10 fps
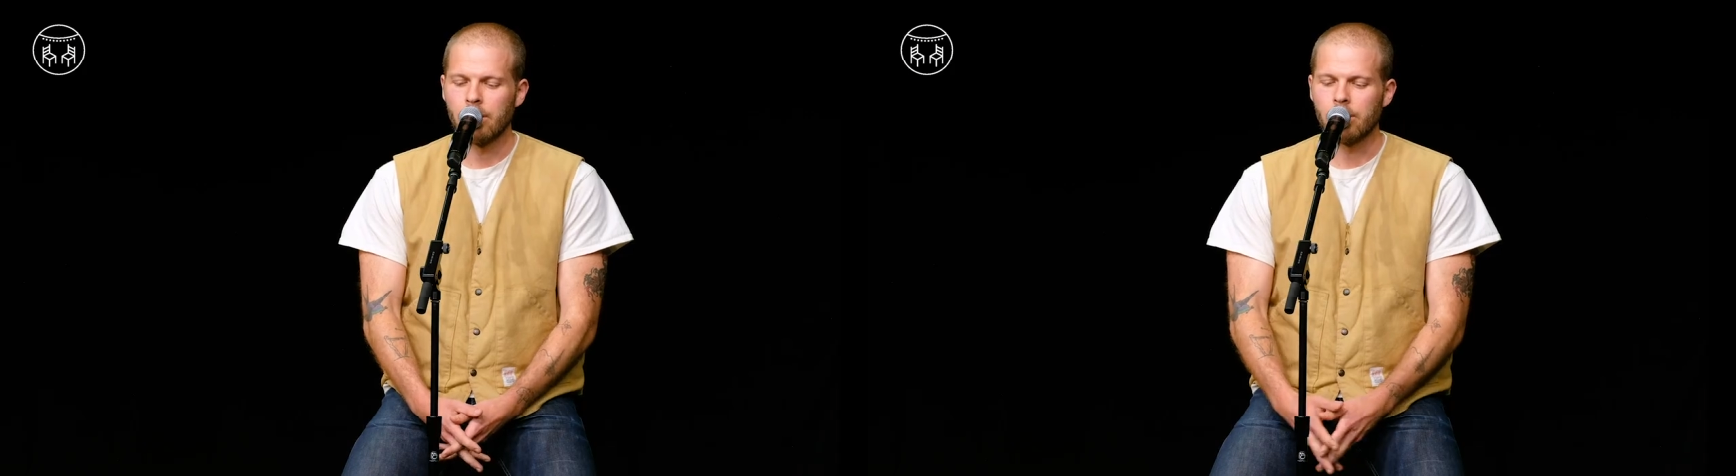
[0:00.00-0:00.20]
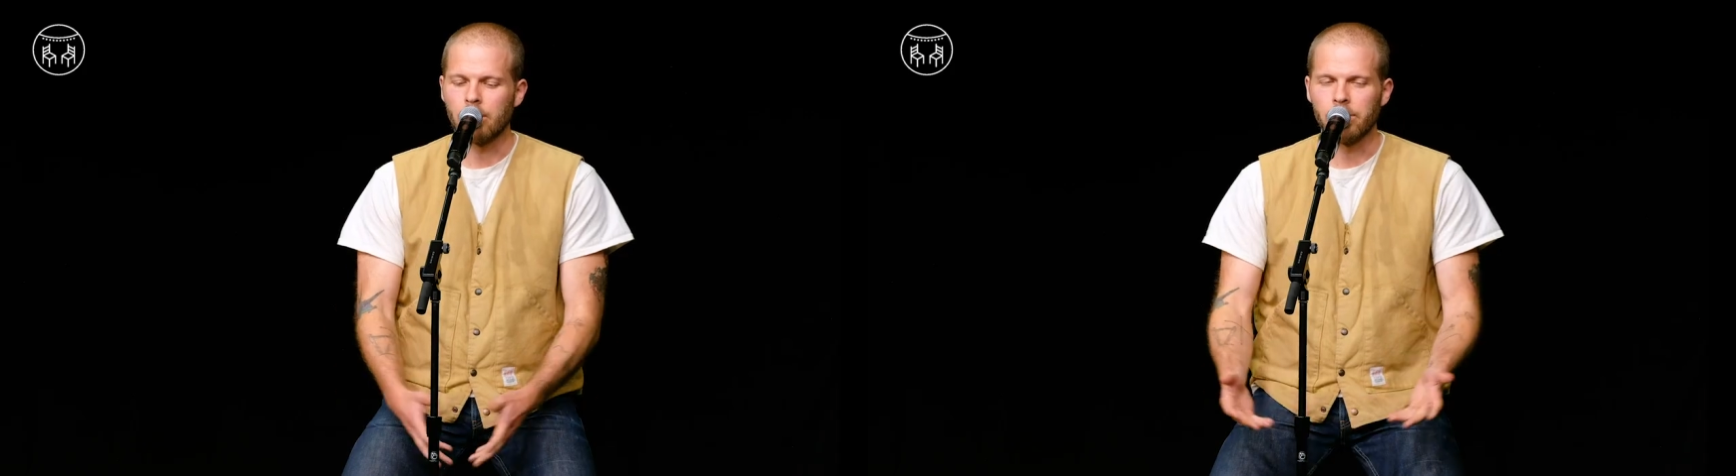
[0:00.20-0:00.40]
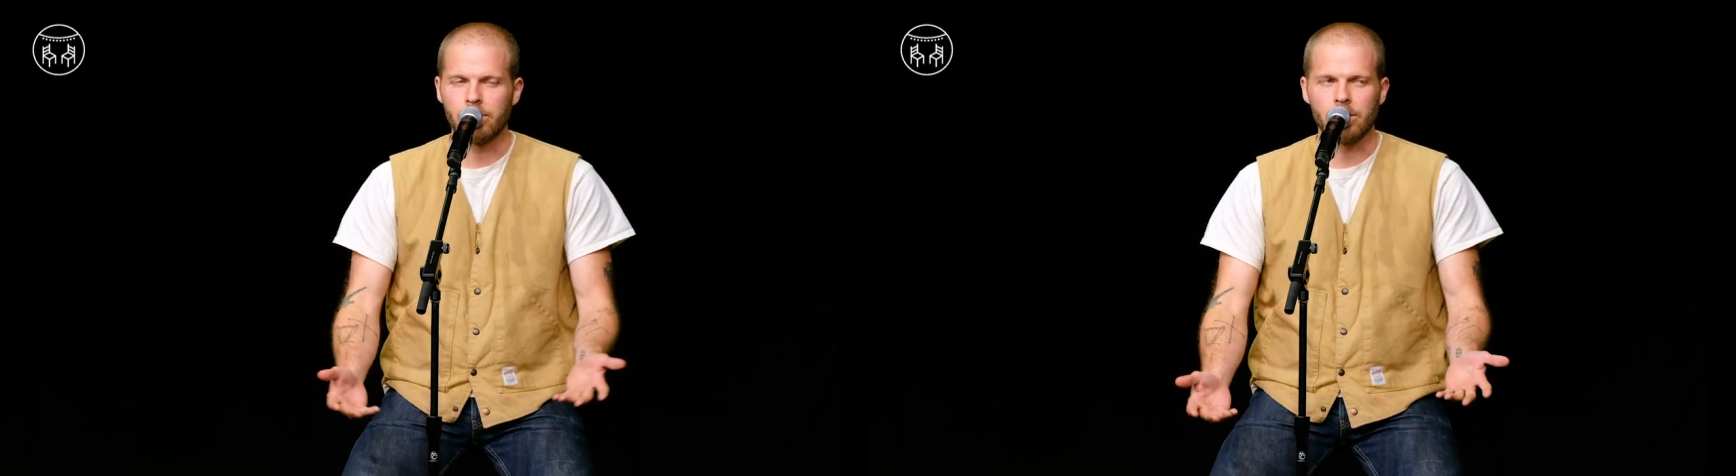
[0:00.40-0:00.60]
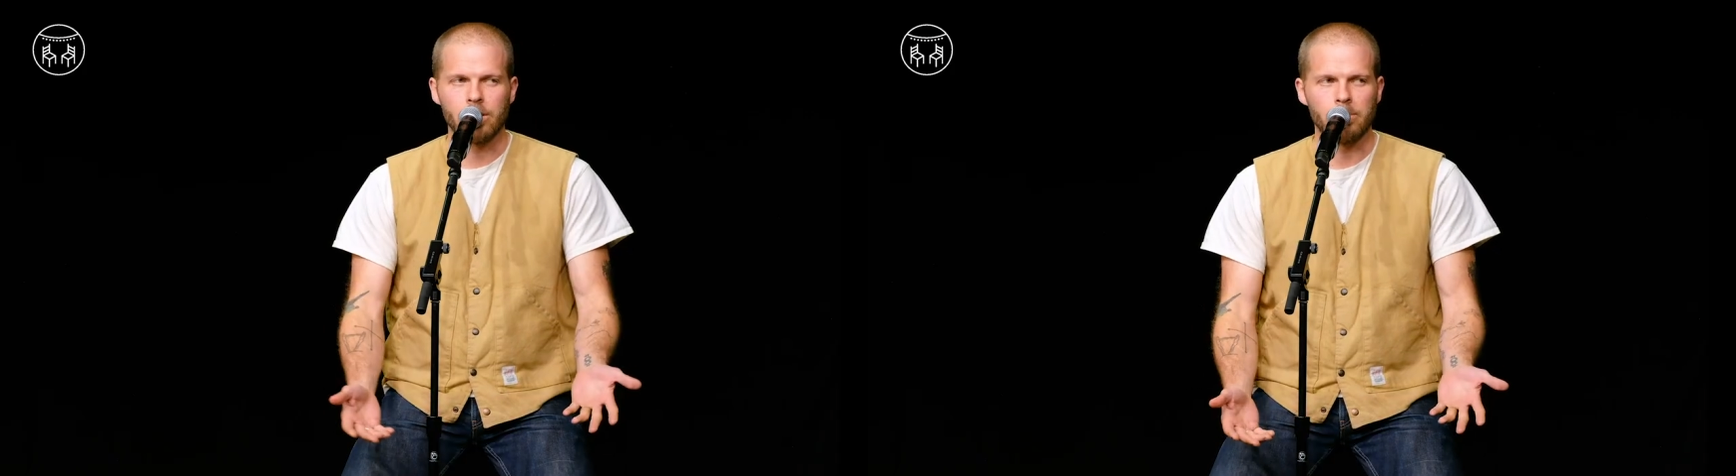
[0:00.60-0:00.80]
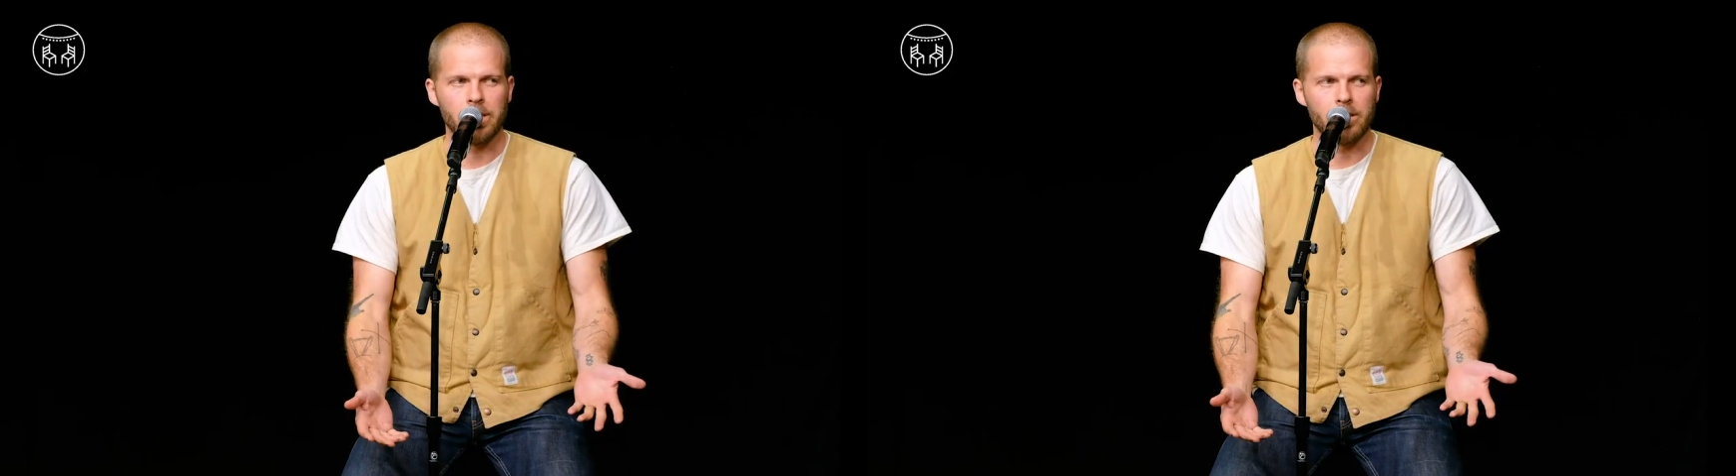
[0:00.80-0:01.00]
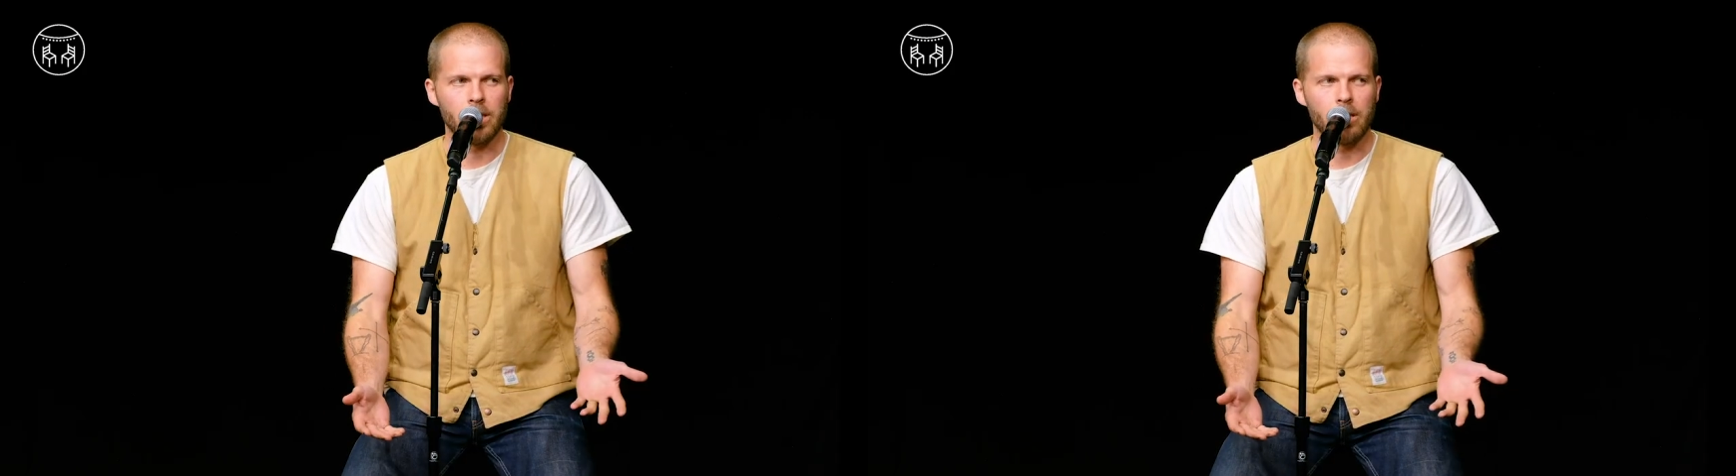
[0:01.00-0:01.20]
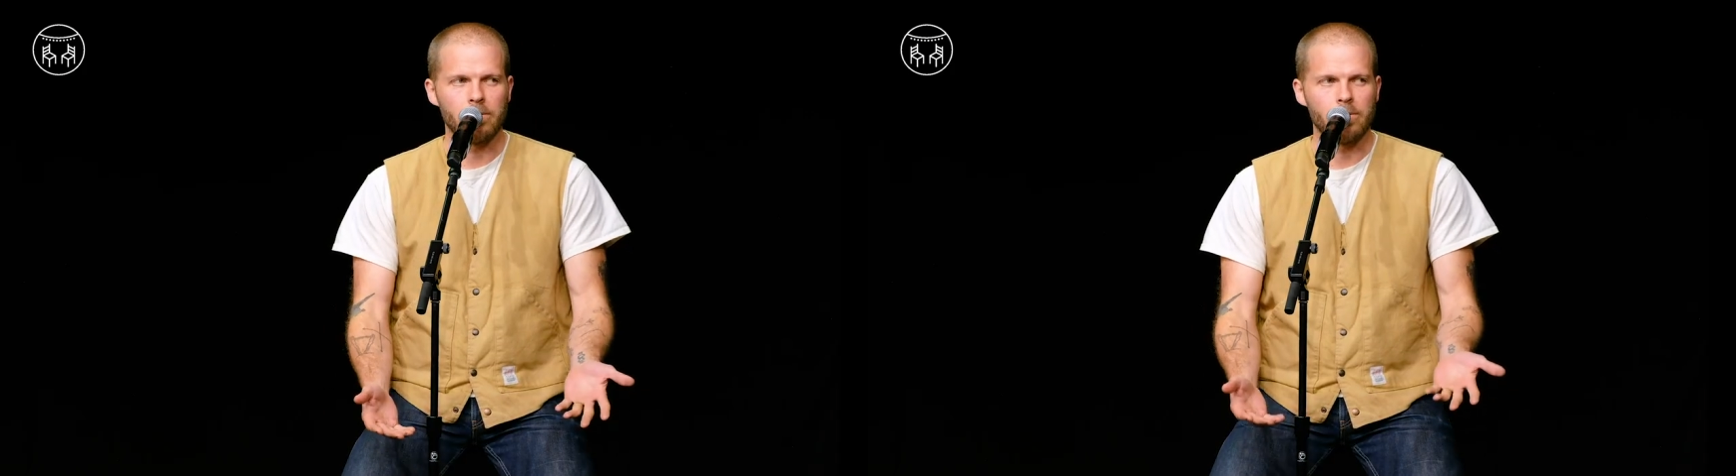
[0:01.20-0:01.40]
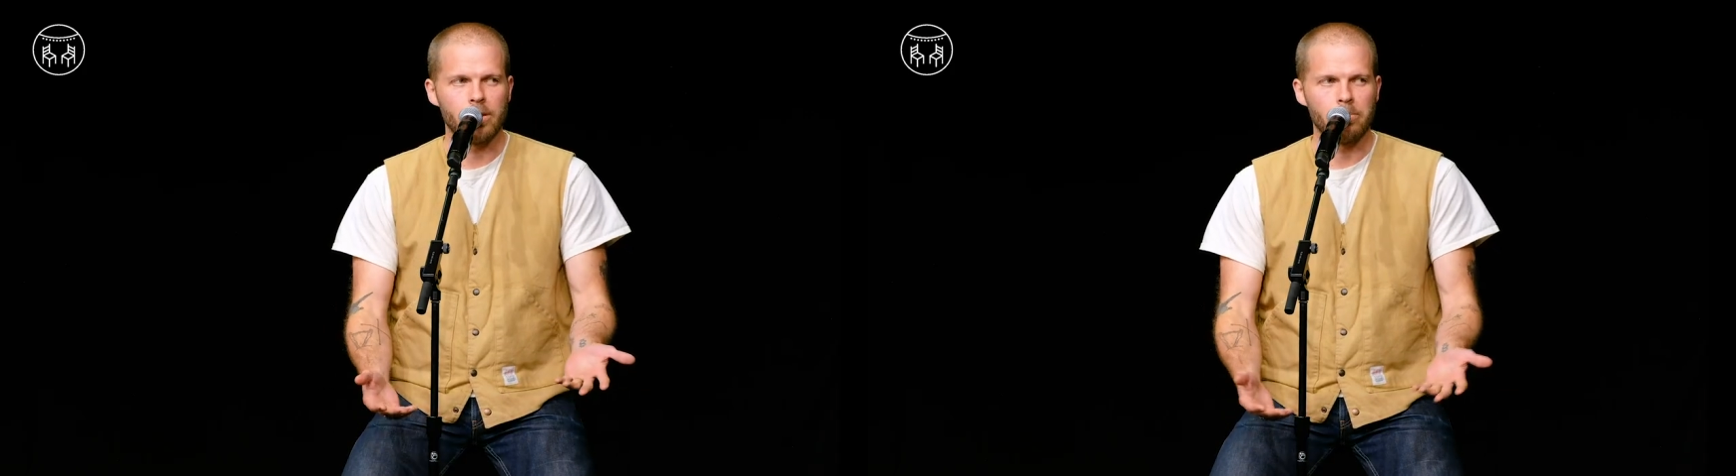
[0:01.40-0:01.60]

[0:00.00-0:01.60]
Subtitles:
someone such as myself,